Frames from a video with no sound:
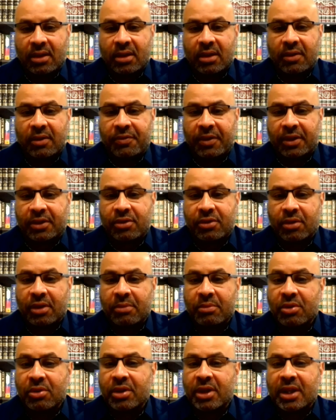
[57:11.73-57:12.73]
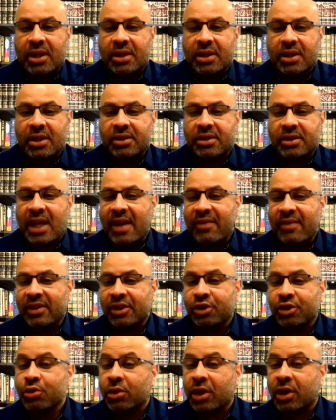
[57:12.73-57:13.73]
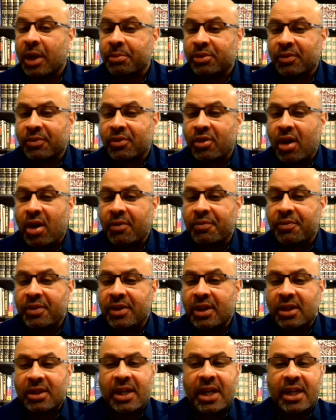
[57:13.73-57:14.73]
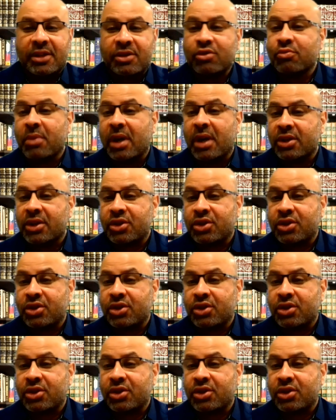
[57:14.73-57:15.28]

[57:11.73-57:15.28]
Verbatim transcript: affect your immunity is having two cups of coffee a day too much